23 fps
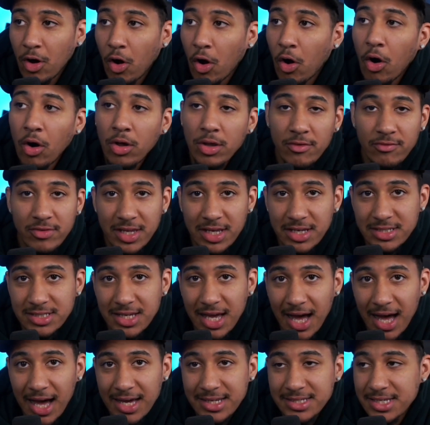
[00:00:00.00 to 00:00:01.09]
all of these
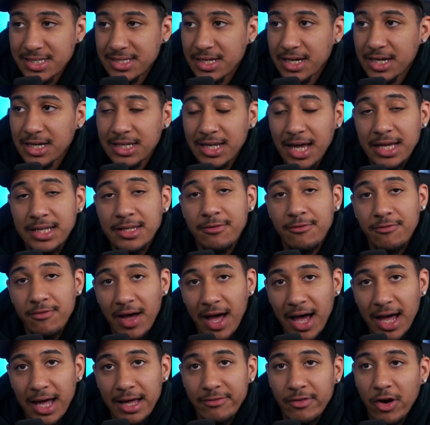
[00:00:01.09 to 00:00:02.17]
guys as a collective
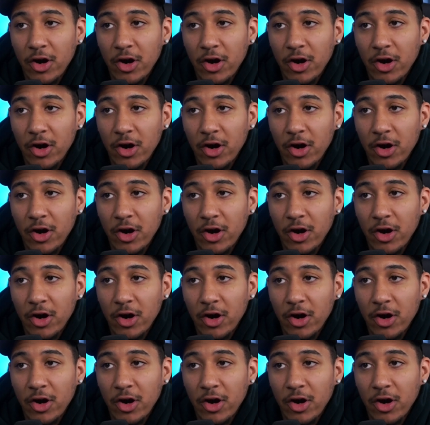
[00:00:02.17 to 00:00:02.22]
5